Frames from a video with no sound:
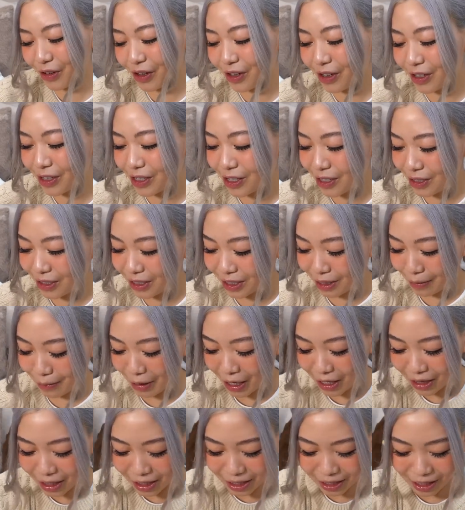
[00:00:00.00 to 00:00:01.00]
on to some
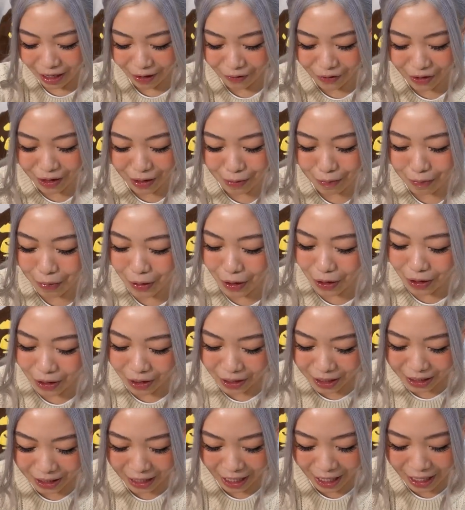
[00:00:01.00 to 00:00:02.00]
other stuff in the
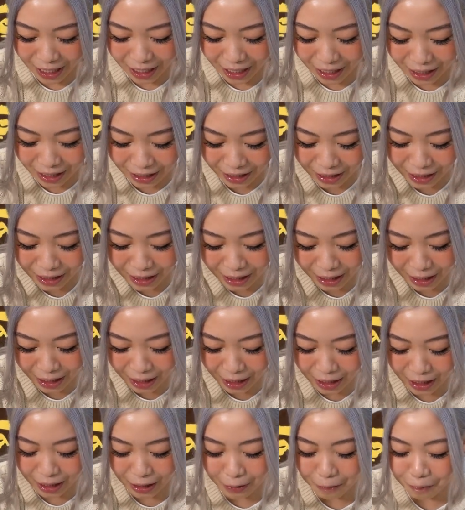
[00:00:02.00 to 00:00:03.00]
box. I can
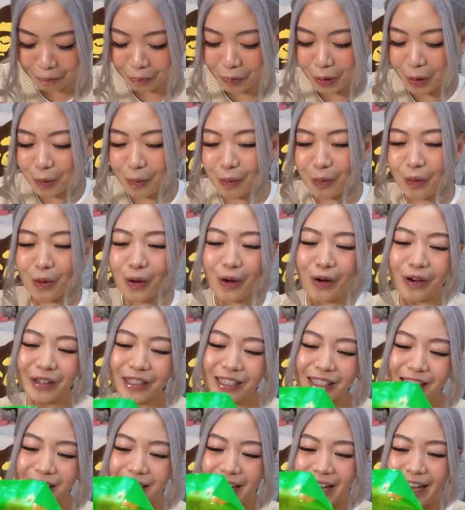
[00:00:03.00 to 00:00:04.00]
see more
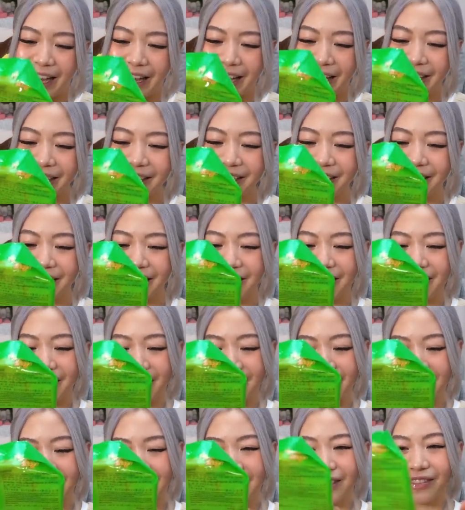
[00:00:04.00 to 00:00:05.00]
snacks.
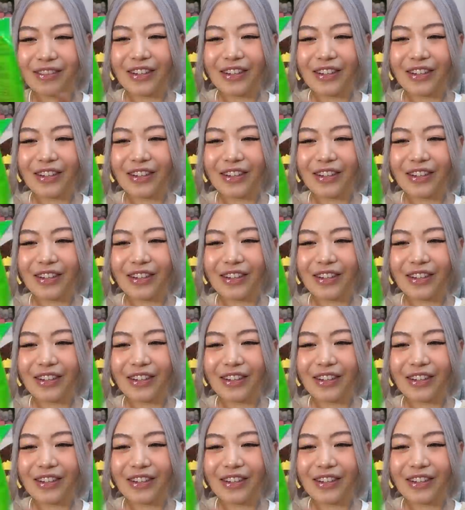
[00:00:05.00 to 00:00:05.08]
So this